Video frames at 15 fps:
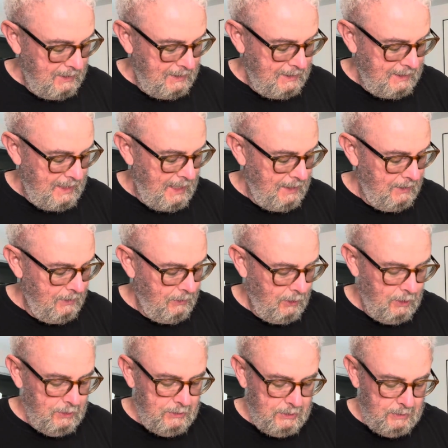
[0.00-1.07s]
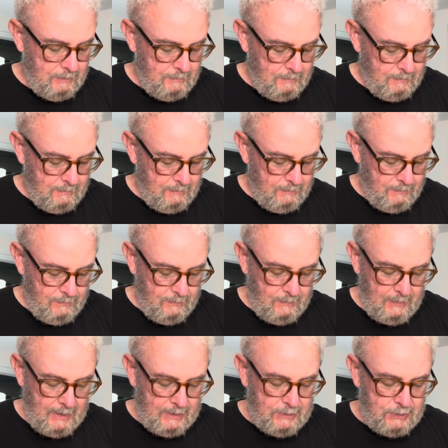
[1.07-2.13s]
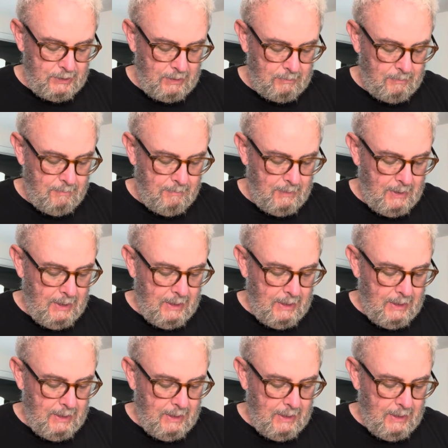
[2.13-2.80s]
Kenneth Hunt, etc.